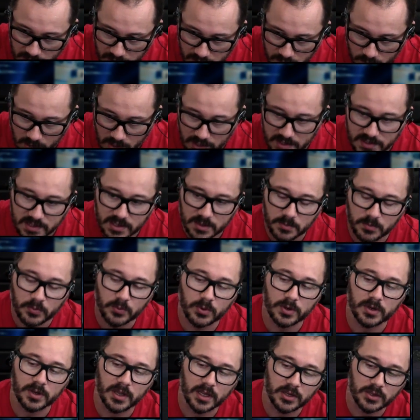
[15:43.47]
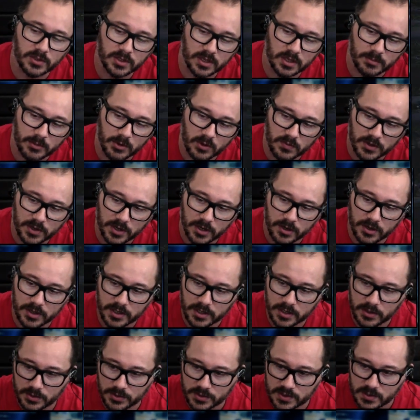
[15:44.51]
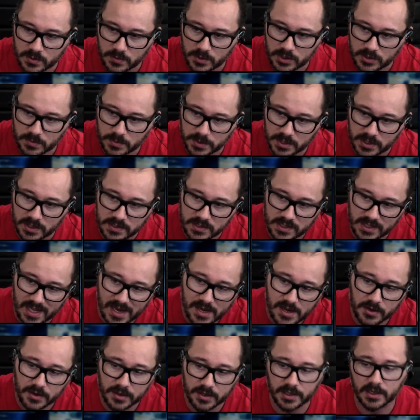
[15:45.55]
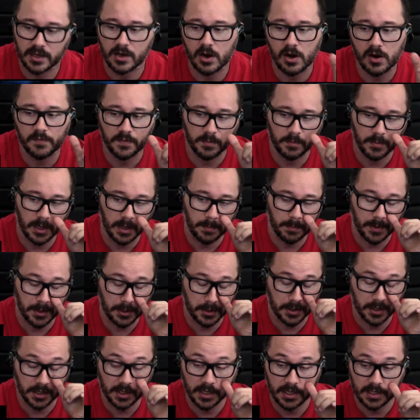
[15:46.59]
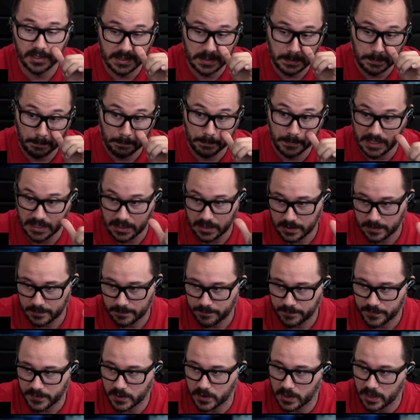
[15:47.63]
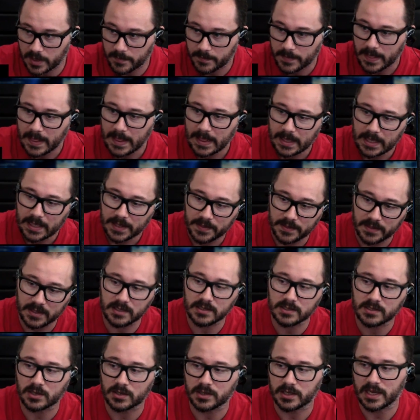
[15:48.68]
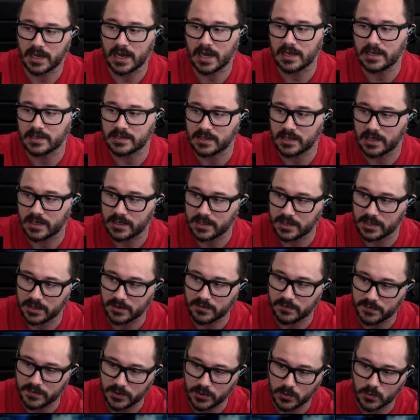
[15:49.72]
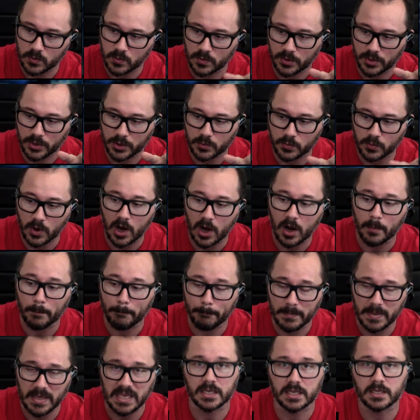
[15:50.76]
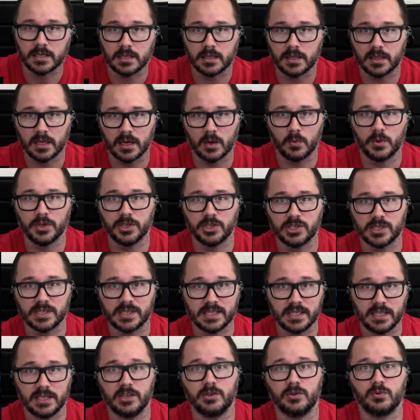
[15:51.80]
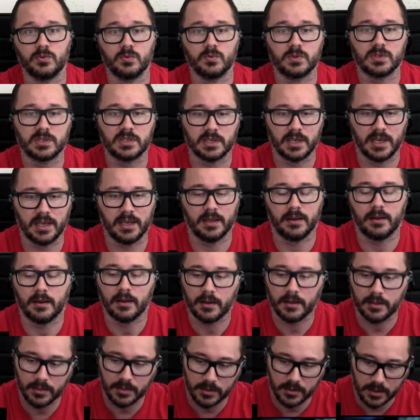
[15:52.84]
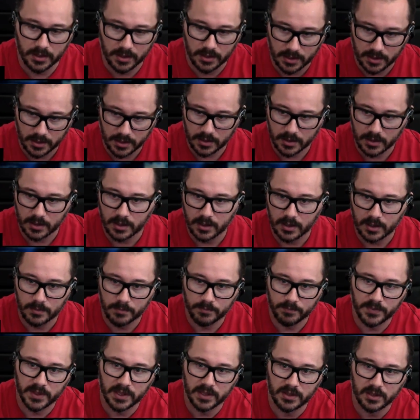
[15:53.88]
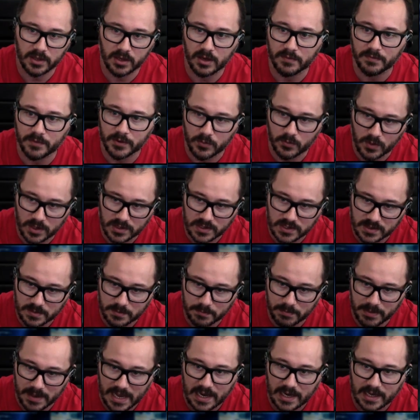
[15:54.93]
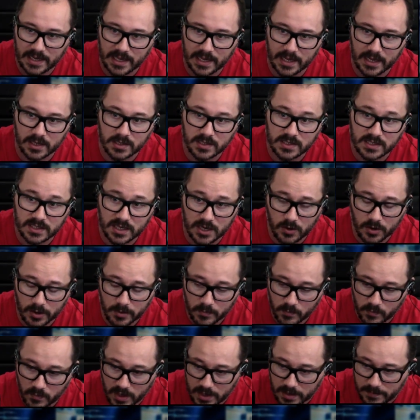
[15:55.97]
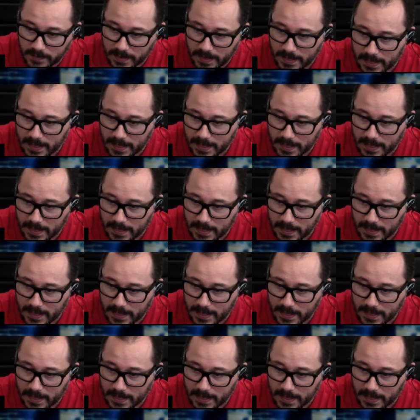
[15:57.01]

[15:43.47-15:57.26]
And why is it important that you come over here and kill this creature? Because then you're going to carve him up and you're going to get some meat, okay? These are the guys that give you the raw meat that we just used in the oven rust back at Astera, right?